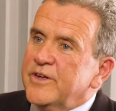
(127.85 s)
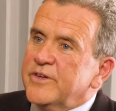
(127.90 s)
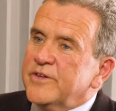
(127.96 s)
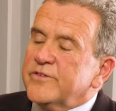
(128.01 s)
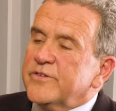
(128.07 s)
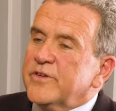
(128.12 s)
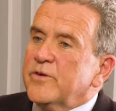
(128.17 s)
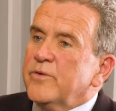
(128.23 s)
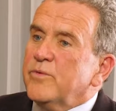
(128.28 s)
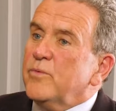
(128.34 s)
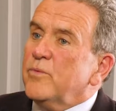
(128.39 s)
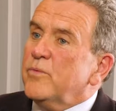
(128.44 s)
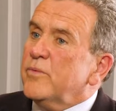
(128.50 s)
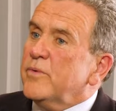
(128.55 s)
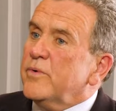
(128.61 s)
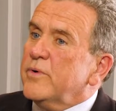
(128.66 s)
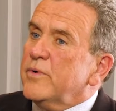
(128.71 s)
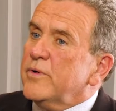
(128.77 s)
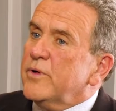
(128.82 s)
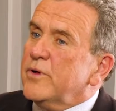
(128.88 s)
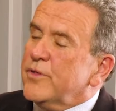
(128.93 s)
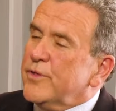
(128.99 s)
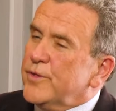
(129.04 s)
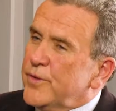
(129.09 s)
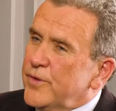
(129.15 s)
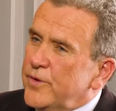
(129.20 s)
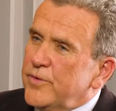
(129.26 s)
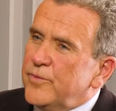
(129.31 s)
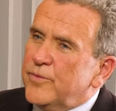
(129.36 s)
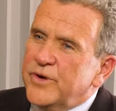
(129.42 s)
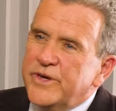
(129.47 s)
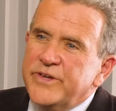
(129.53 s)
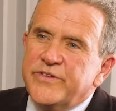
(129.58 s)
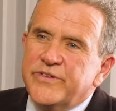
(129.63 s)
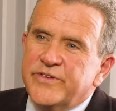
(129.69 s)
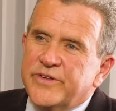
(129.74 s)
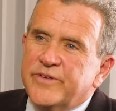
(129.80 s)
So a third
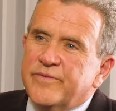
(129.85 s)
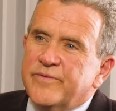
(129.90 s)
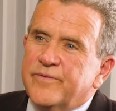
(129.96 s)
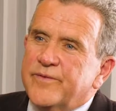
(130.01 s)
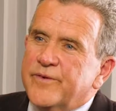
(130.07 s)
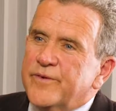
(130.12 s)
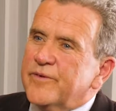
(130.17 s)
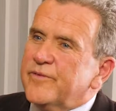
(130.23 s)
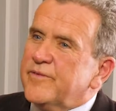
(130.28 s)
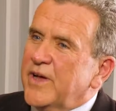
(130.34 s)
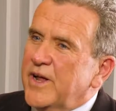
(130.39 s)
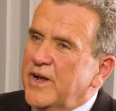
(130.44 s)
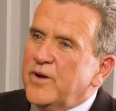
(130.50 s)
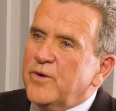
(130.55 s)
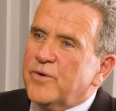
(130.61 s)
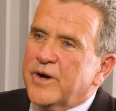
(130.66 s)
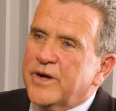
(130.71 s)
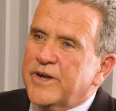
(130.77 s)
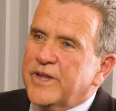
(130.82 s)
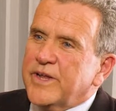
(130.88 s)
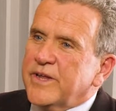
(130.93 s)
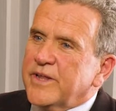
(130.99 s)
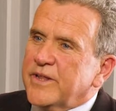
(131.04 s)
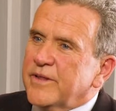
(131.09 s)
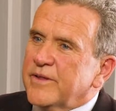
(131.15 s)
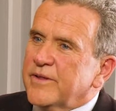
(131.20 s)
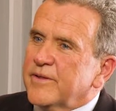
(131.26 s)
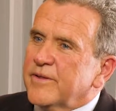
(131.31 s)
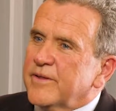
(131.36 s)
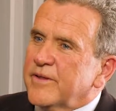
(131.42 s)
reason for evaluating